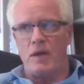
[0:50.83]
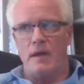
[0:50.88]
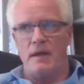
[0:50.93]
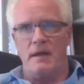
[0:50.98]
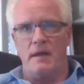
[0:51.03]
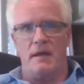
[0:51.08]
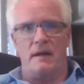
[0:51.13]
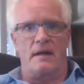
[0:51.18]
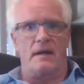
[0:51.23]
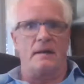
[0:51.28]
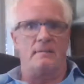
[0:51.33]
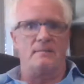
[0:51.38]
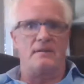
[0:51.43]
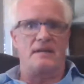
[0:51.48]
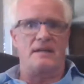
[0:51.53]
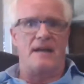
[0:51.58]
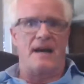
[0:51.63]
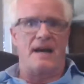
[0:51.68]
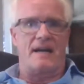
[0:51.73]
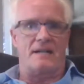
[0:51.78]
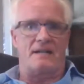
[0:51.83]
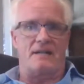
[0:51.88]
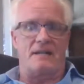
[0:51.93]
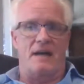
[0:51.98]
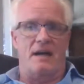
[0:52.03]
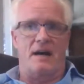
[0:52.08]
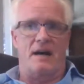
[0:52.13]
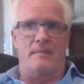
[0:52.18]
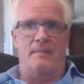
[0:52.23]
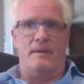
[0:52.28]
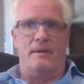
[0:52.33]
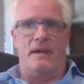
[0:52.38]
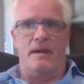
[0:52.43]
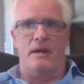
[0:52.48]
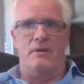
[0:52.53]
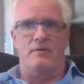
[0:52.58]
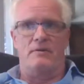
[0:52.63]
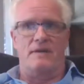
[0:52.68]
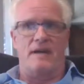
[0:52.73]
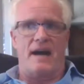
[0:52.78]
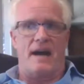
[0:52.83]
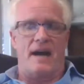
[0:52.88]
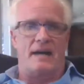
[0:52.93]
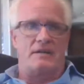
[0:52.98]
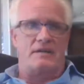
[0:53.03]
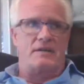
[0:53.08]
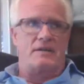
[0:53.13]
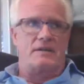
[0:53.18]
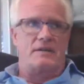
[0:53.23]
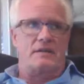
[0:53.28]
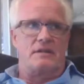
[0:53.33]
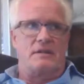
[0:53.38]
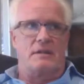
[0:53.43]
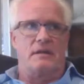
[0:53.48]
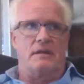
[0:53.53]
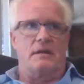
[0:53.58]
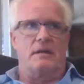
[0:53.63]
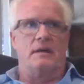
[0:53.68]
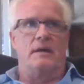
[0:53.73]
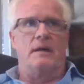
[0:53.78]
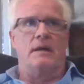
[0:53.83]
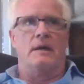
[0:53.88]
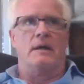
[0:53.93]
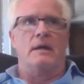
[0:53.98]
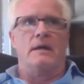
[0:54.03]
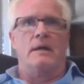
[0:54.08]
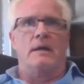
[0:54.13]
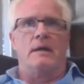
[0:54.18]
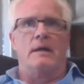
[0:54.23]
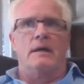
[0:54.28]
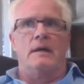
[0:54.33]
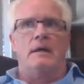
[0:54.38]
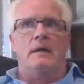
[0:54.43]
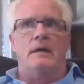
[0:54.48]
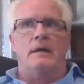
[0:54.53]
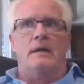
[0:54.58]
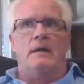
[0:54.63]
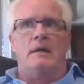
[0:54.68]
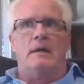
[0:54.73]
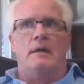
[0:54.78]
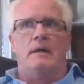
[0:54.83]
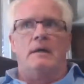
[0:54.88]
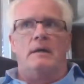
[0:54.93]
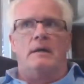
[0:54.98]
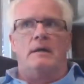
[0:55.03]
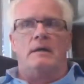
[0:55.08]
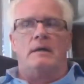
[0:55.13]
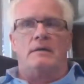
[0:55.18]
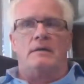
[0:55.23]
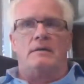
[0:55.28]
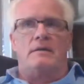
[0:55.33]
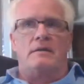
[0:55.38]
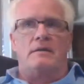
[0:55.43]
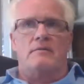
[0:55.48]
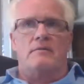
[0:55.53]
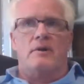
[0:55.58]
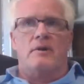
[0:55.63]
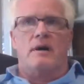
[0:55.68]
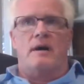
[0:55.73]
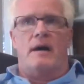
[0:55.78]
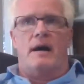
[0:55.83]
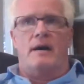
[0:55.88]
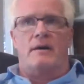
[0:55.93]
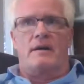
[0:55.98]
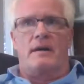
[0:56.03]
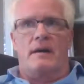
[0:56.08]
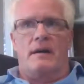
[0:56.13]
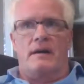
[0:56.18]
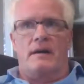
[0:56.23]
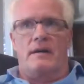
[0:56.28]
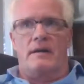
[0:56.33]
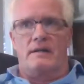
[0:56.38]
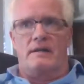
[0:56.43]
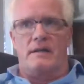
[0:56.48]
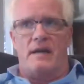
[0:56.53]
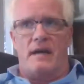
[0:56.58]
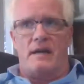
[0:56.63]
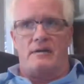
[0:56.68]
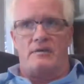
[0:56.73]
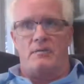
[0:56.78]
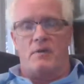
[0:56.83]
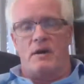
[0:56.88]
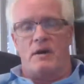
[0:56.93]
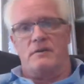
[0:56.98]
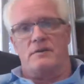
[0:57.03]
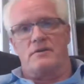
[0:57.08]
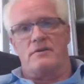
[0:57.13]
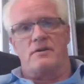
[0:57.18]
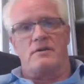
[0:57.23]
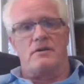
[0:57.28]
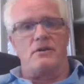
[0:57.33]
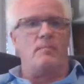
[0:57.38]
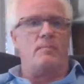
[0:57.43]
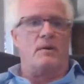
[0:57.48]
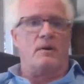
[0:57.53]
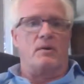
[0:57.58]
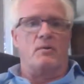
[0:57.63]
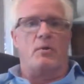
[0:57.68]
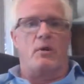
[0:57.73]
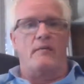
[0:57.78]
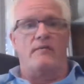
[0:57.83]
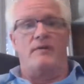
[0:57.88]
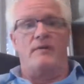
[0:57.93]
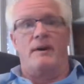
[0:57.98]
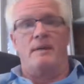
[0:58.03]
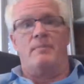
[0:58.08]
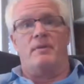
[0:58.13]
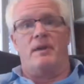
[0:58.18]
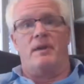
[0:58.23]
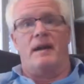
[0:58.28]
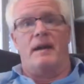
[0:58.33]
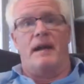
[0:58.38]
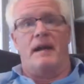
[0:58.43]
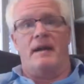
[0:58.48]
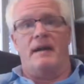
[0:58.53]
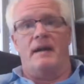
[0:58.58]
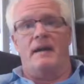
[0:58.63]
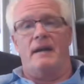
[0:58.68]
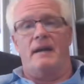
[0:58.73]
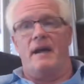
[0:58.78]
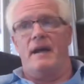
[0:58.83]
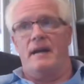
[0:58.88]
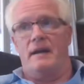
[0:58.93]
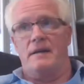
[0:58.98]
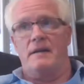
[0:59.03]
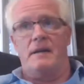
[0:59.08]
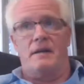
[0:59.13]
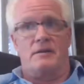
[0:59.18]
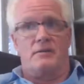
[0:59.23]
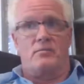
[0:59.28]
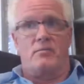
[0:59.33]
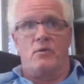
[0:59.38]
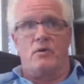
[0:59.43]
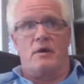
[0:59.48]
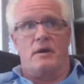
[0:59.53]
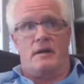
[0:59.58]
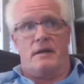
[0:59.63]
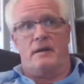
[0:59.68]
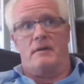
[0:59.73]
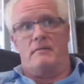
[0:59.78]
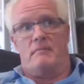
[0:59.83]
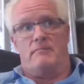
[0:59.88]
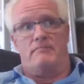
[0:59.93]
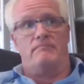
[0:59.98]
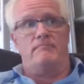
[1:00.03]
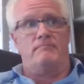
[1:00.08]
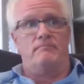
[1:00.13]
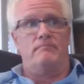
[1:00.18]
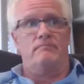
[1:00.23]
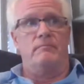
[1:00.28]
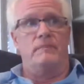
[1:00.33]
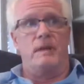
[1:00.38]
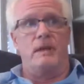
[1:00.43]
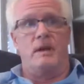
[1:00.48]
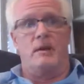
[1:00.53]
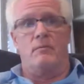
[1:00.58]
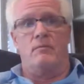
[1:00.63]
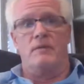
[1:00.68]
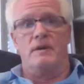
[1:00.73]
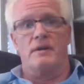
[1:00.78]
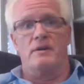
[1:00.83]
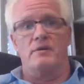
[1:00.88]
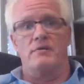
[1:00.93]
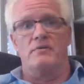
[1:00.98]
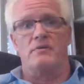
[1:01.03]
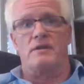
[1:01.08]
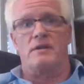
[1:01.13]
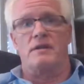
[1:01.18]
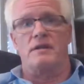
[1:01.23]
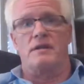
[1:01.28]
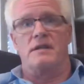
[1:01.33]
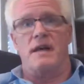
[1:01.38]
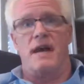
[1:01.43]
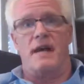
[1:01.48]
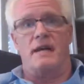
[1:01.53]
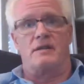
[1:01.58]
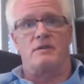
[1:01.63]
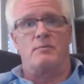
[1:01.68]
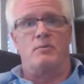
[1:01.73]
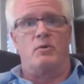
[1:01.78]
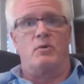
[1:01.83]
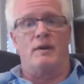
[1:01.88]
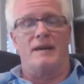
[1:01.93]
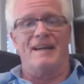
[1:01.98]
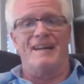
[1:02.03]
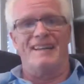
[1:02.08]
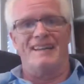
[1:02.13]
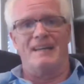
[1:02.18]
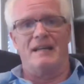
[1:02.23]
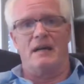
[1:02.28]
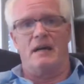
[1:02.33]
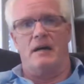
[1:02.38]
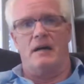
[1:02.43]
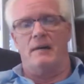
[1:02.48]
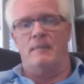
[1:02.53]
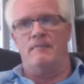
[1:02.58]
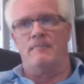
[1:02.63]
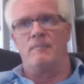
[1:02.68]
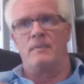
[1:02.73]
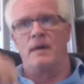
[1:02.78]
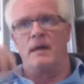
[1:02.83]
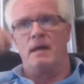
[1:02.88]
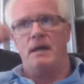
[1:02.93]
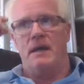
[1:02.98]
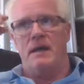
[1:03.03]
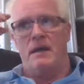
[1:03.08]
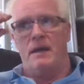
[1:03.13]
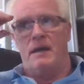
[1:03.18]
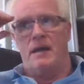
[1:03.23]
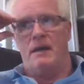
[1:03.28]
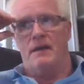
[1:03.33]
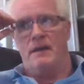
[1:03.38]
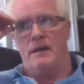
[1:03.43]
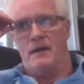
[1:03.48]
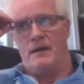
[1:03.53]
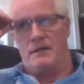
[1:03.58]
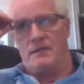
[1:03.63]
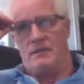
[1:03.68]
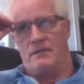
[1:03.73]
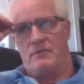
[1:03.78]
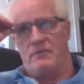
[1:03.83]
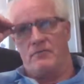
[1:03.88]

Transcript: and then it comes tax time and they owe taxes and they say, well, how can I cut tax? Well, just open a qualified plan. And it does work. It'll, reduce the taxable income and thus